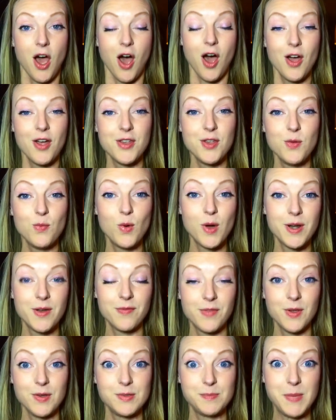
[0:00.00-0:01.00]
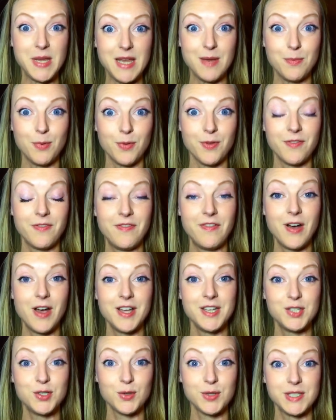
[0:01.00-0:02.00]
Are you one of those people that
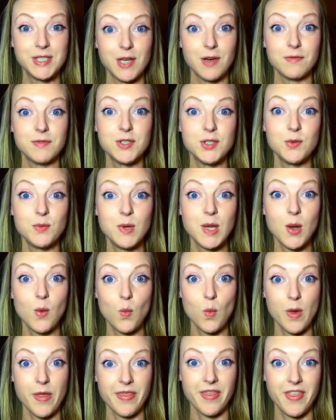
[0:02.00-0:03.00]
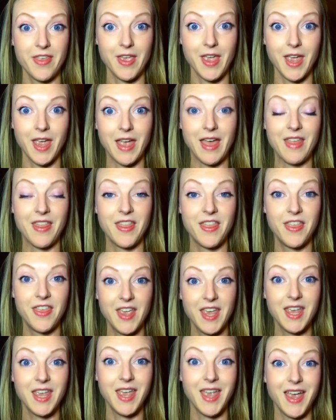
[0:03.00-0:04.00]
find yourself doing one thing and
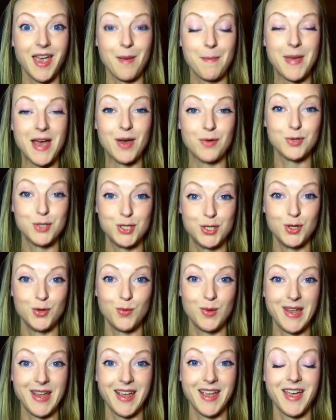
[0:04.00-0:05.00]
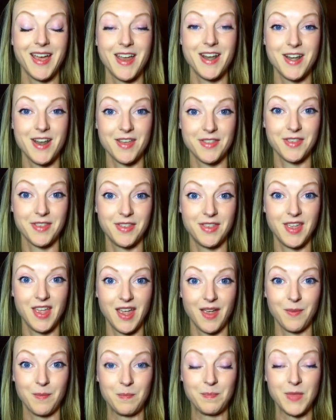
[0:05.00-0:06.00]
thinking about doing another thing?
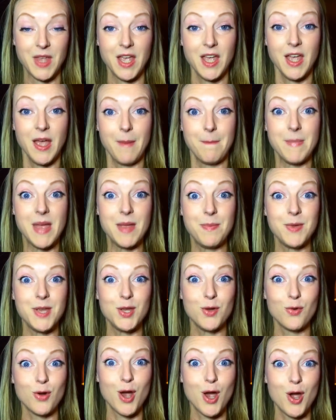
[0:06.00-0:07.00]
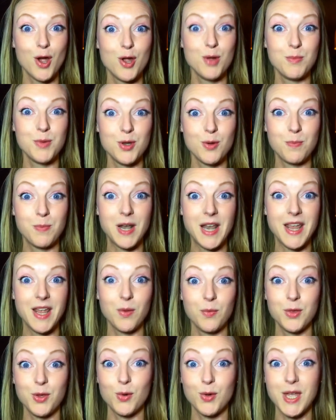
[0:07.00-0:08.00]
Maybe you're at home and you're playing
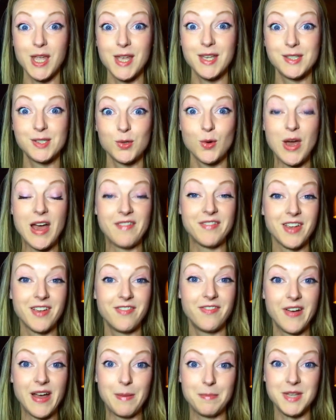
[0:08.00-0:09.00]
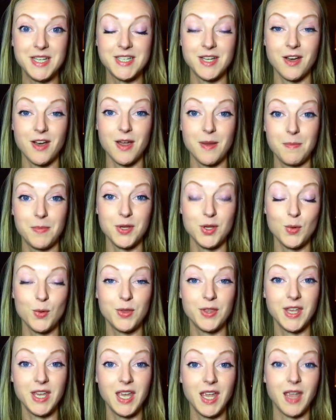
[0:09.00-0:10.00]
with your kids or having family time, but you're
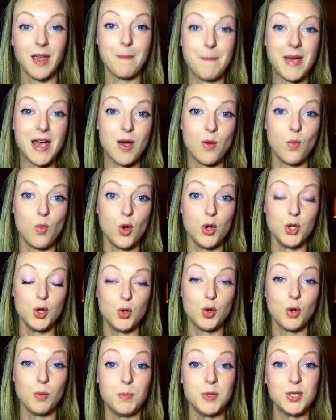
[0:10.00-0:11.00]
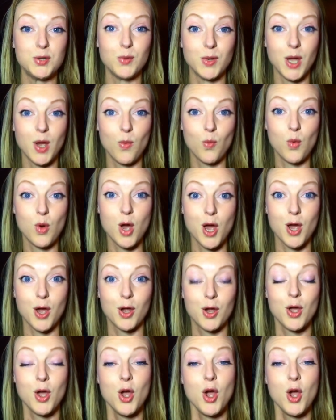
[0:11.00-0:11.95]
thinking about what you could be doing at work,